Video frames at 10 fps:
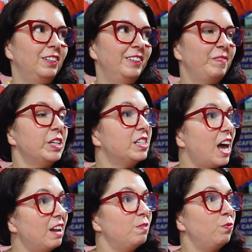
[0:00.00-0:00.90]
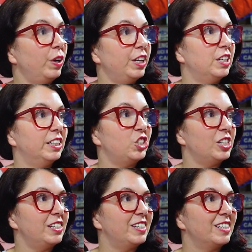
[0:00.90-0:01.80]
Yeah. Is that very
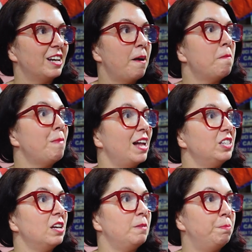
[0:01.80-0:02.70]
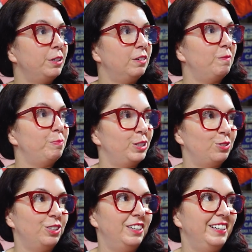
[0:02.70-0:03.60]
delicious? Yeah. Manta
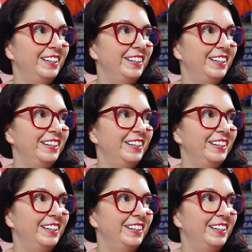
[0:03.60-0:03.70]
patul?